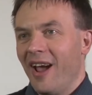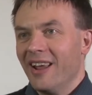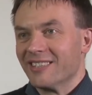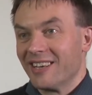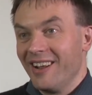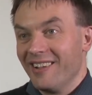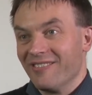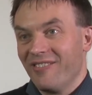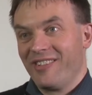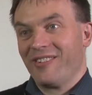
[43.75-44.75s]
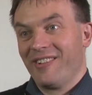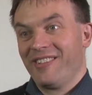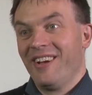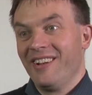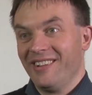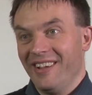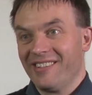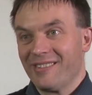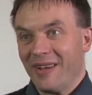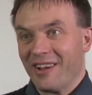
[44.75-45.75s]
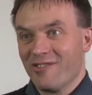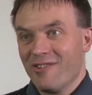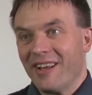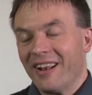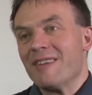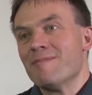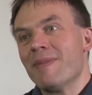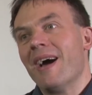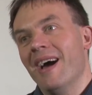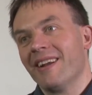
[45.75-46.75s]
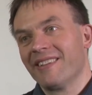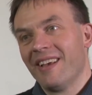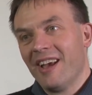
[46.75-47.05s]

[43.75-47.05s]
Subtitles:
engineers and physical scientists to make a real impact